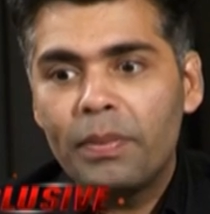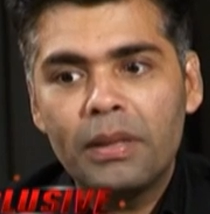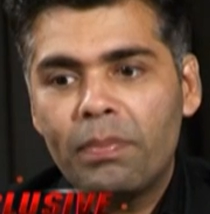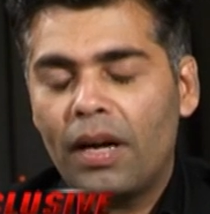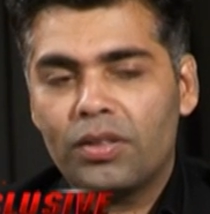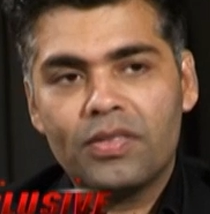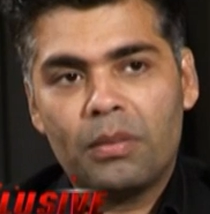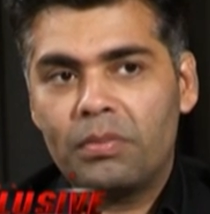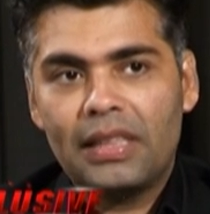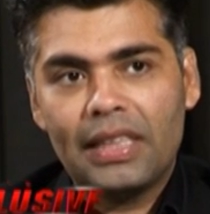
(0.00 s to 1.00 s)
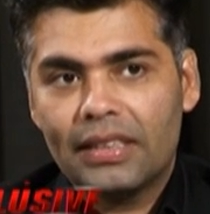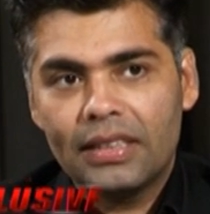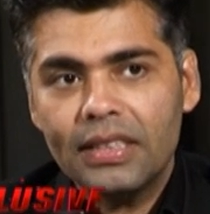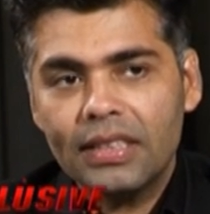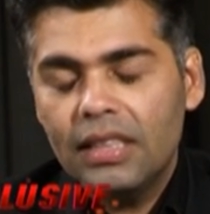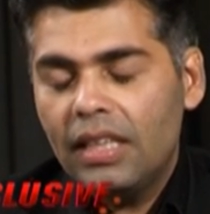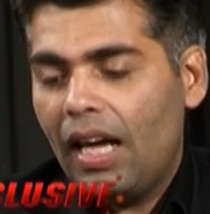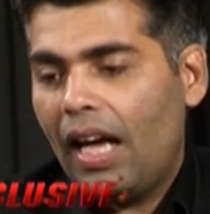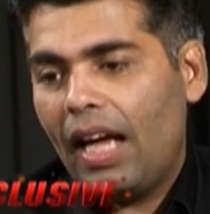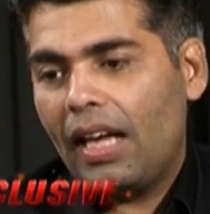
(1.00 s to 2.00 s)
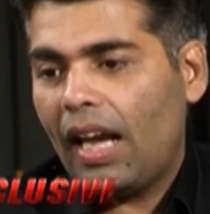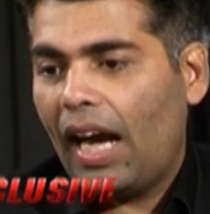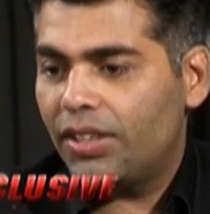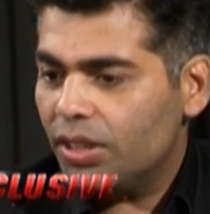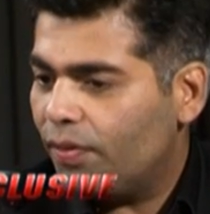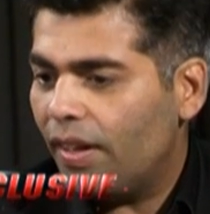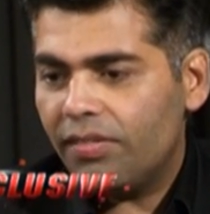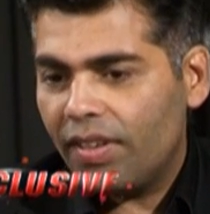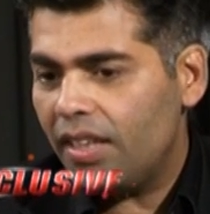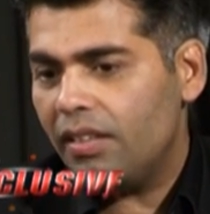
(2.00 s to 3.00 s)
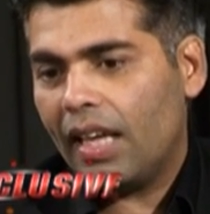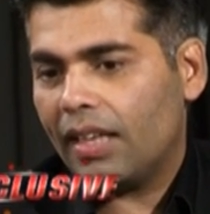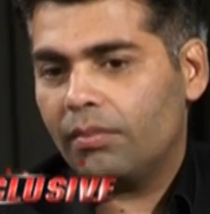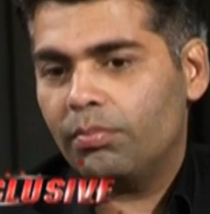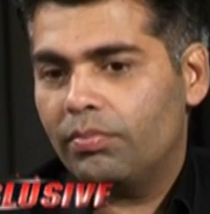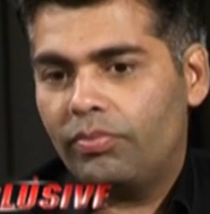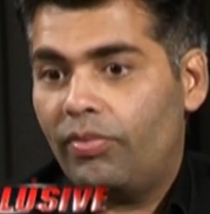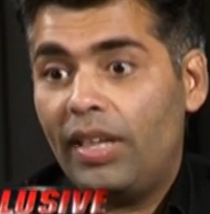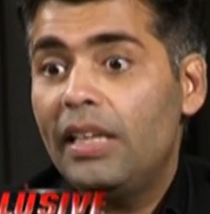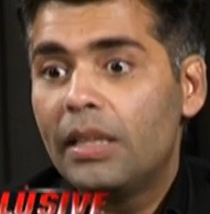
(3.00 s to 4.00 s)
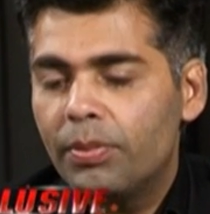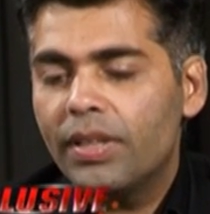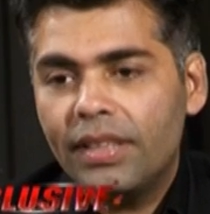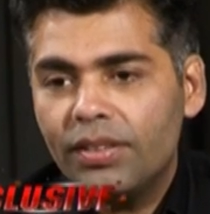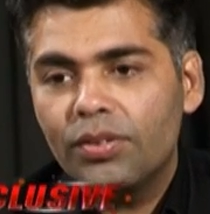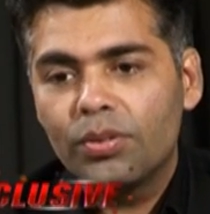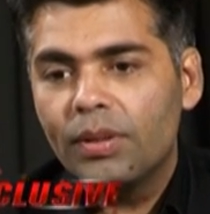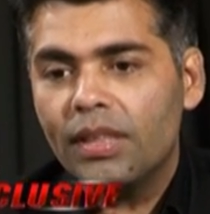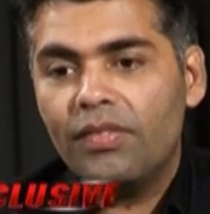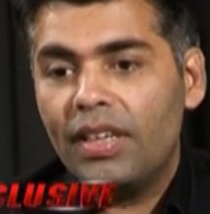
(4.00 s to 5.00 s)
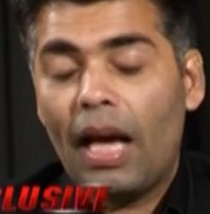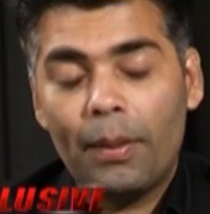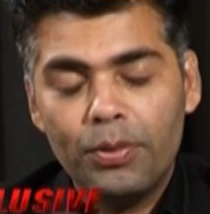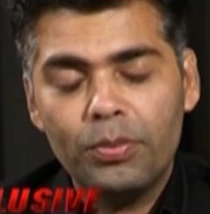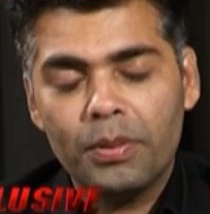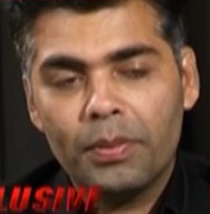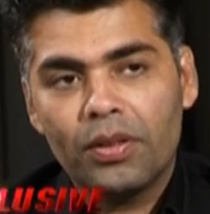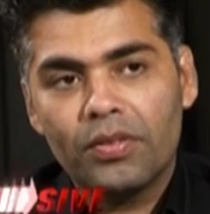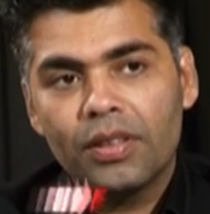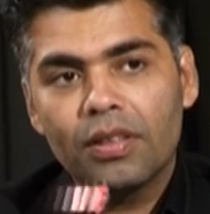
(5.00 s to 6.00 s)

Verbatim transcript: been part of something like this. Yeah. And I just felt very like very liberated to do it and very happy to be a part of